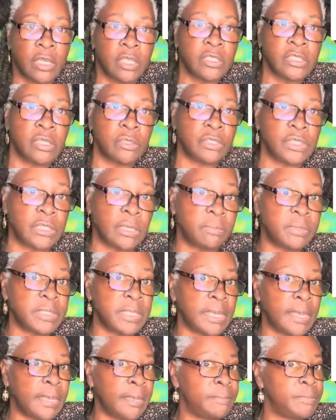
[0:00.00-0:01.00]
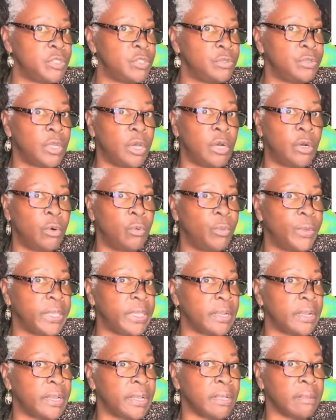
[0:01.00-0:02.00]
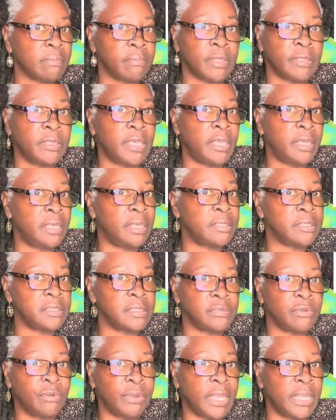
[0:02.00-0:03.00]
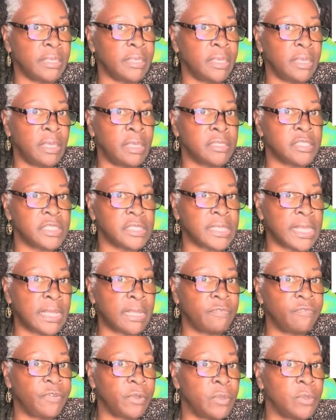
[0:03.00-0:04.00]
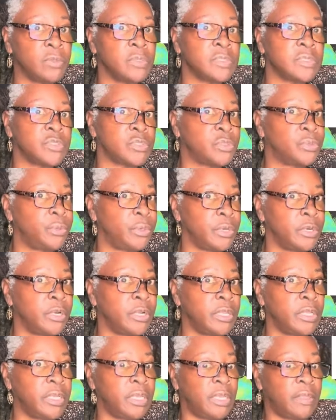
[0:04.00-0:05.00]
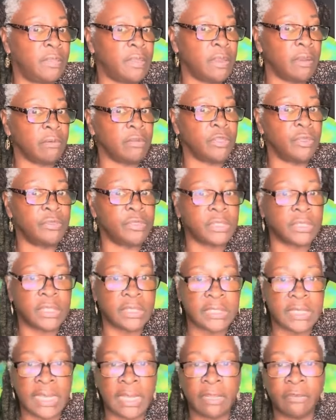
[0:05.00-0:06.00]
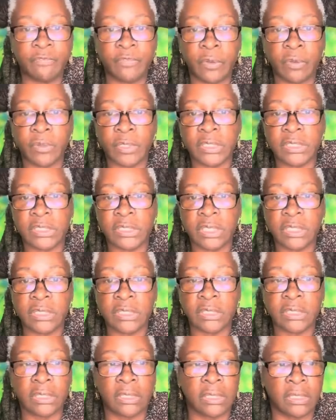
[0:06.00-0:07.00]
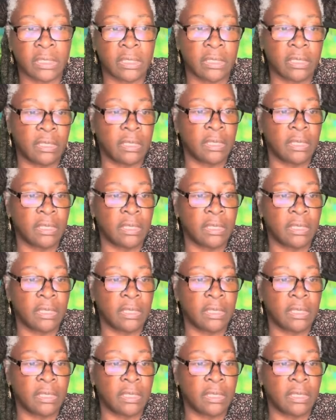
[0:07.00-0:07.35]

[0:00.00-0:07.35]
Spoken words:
So sometimes, we get our kids, grandkids, telephones too early and they're using the telephone consistently.